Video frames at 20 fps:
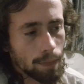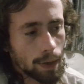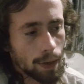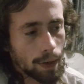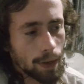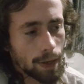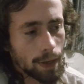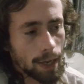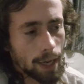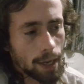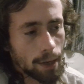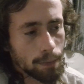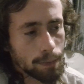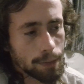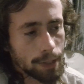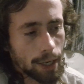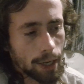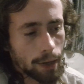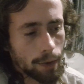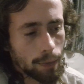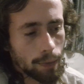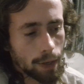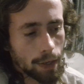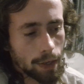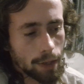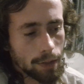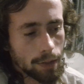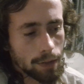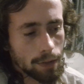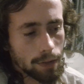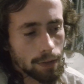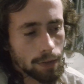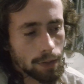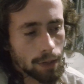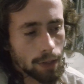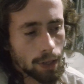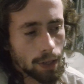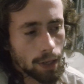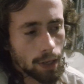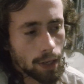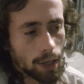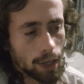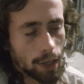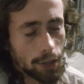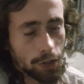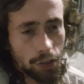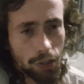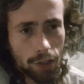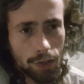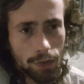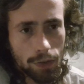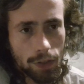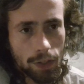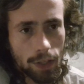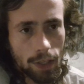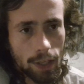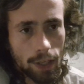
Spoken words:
I helped out in children